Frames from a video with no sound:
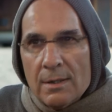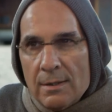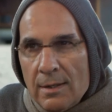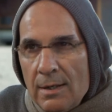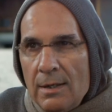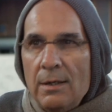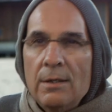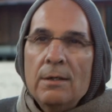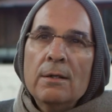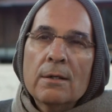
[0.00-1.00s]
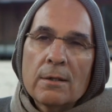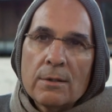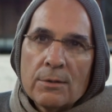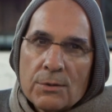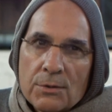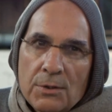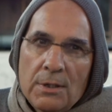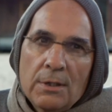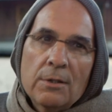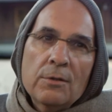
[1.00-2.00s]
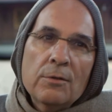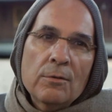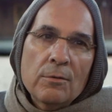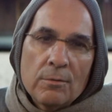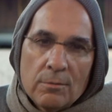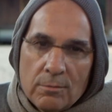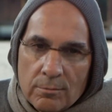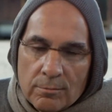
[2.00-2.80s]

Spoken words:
they seek to